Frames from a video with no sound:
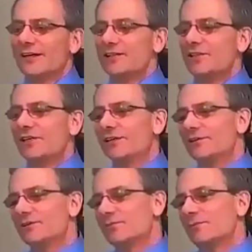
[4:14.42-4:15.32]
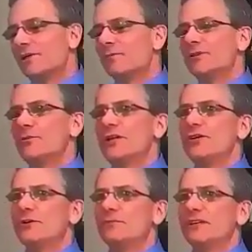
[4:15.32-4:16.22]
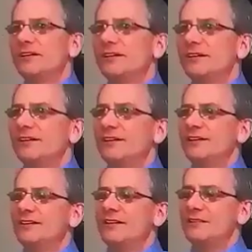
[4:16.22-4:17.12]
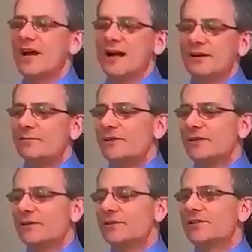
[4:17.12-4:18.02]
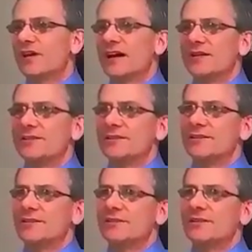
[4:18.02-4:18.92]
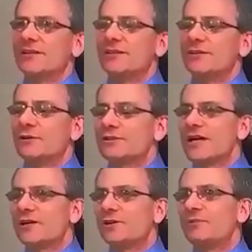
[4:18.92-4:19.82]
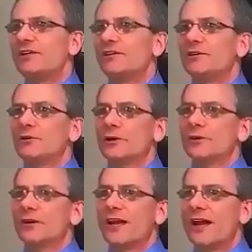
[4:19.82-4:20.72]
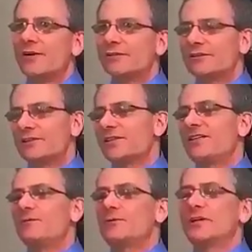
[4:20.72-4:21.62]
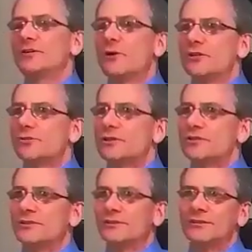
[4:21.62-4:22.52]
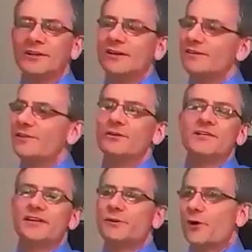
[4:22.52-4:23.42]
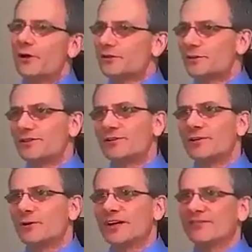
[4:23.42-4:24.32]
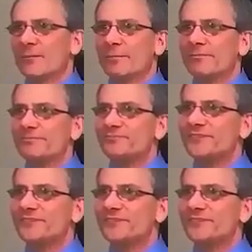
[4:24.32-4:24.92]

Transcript: and she goes, between you and me, he's not going to be a good scientist. Looks like he'll be a good lawyer or accountant because he keeps reading the Wall Street Journal. Don't take the Wall Street Journal away from him.